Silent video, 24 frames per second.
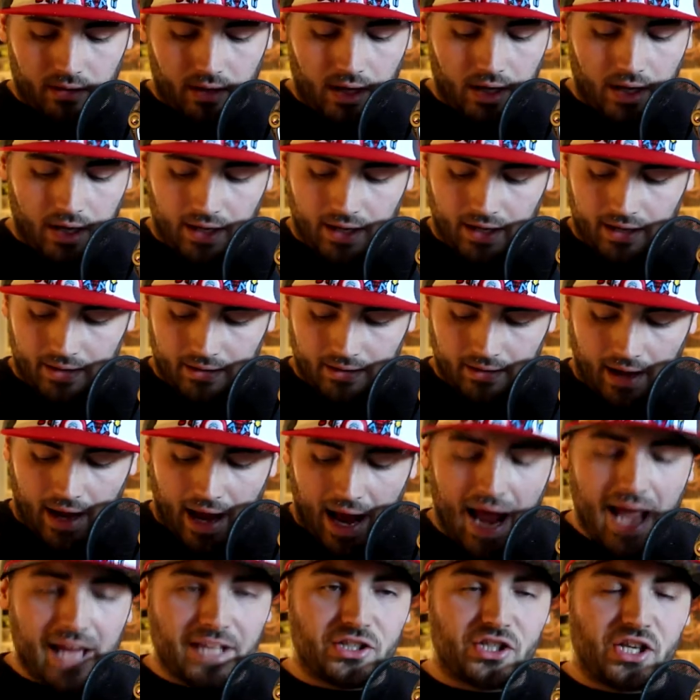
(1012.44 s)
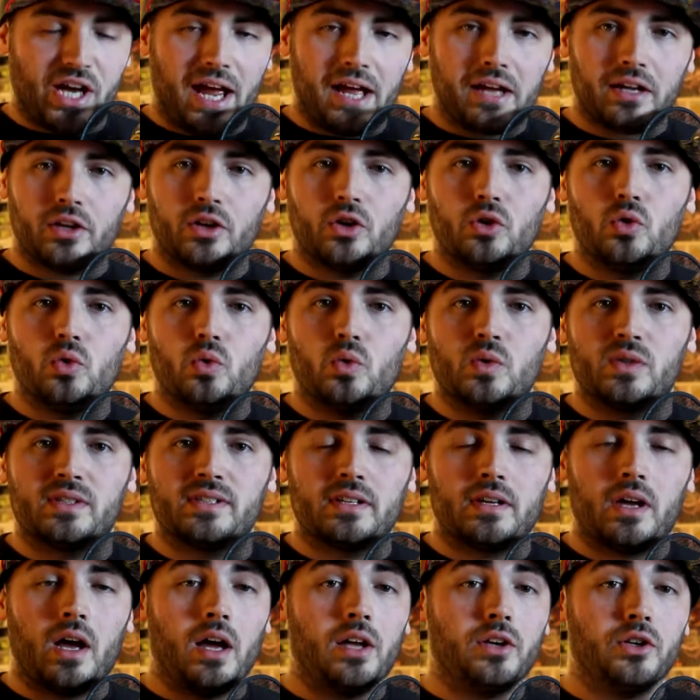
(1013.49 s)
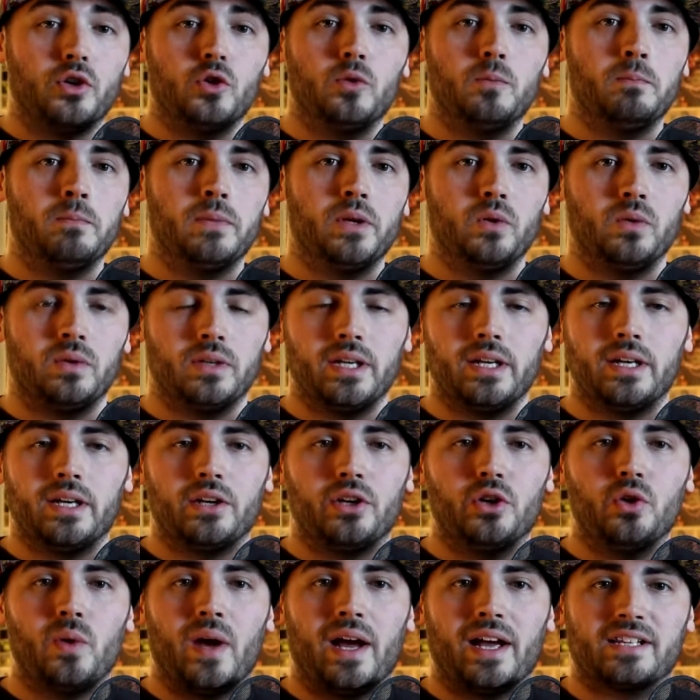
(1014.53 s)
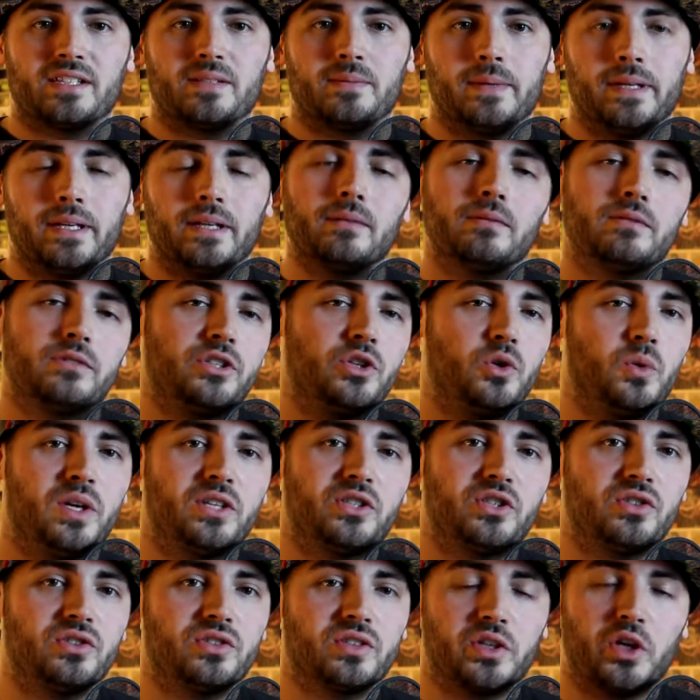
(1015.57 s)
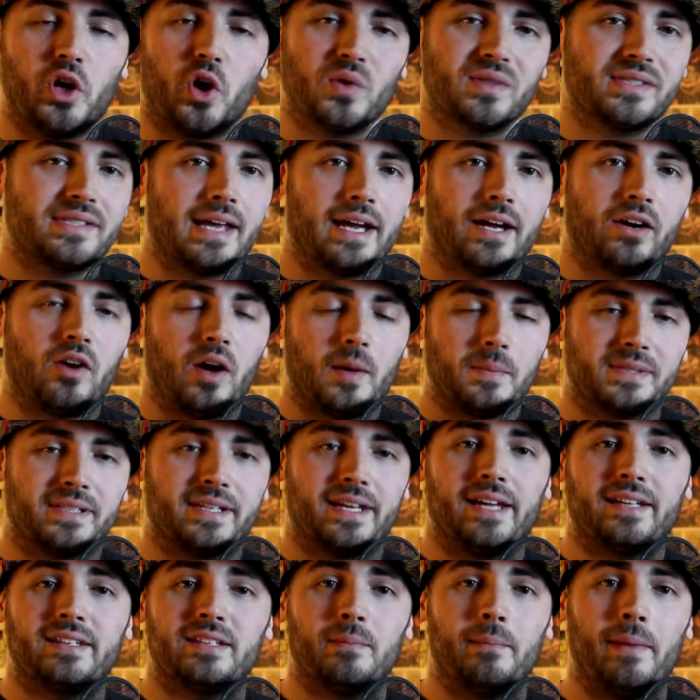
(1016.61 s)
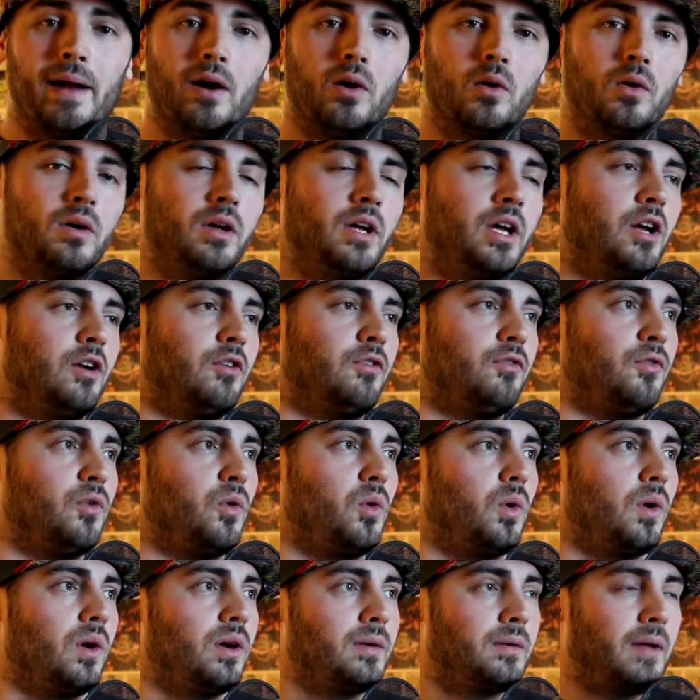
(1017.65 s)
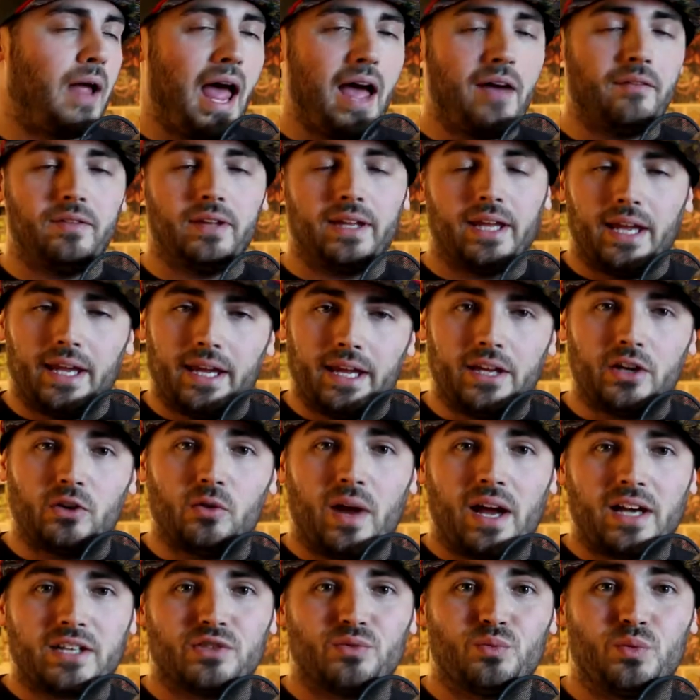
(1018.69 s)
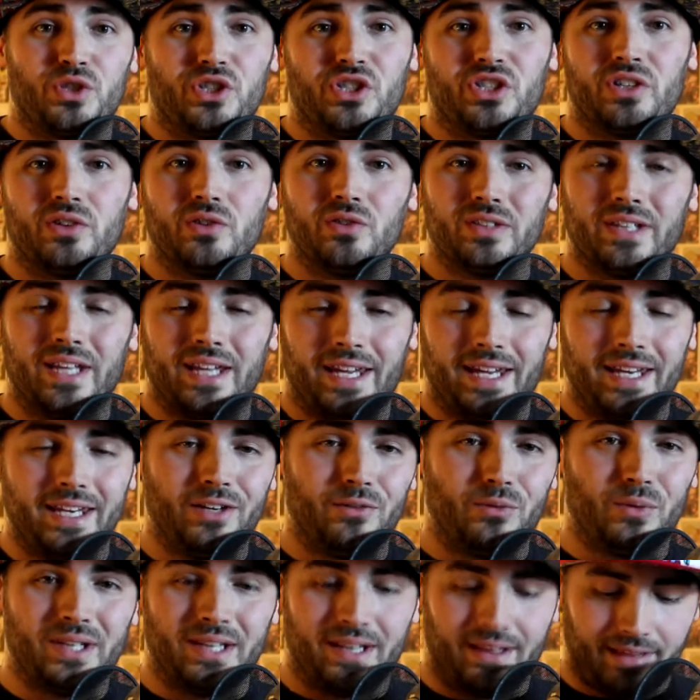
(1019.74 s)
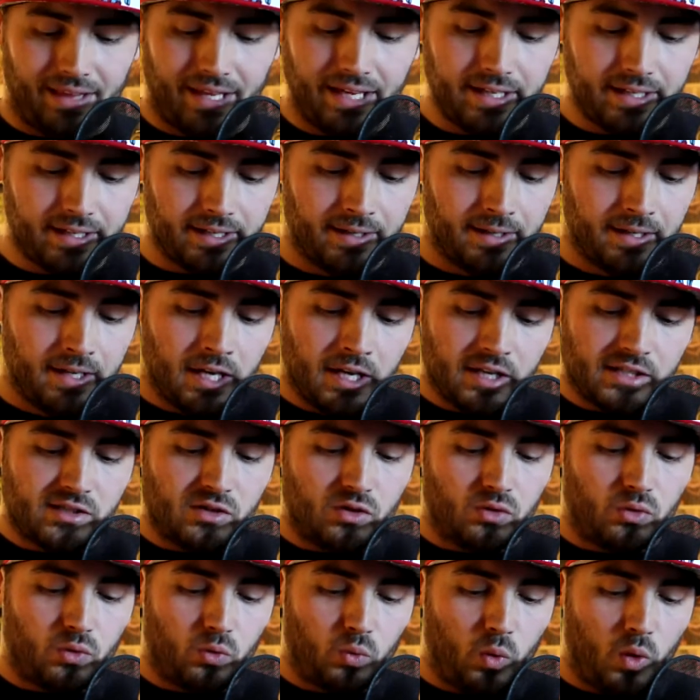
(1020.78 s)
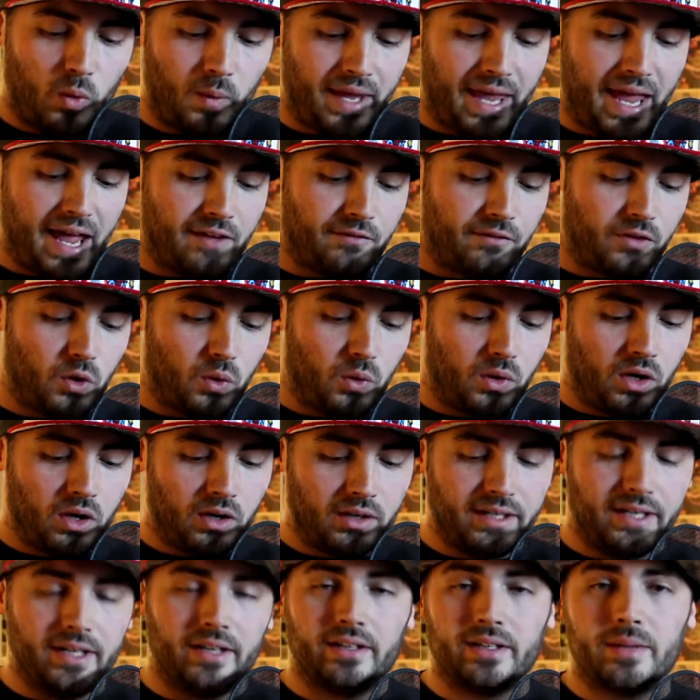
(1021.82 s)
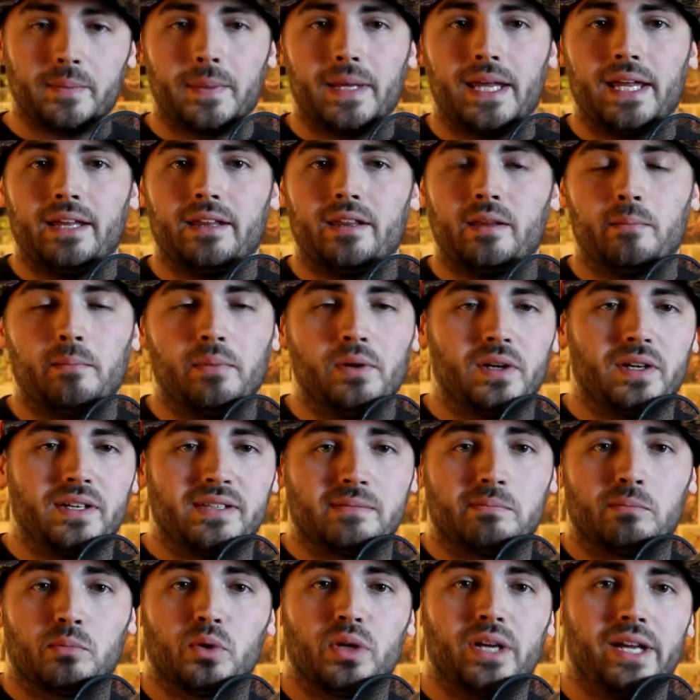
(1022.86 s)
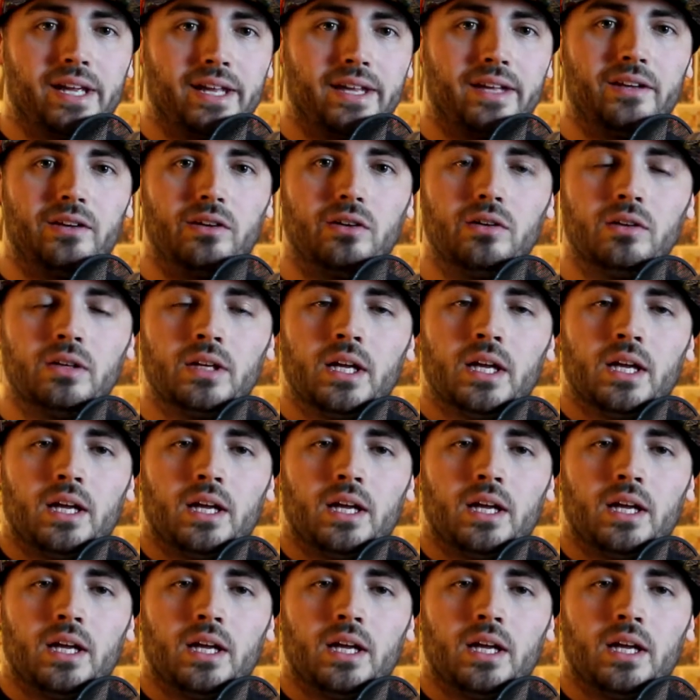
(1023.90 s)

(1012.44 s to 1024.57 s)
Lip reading: Hijack, who's a new mutant and a new X-Men. 2 issues ago, Cyclops kicked him out for having an interaction with S.H.I.E.L.D. that he didn't really like. So what we have going on here at the beginning of the book is Maria Hill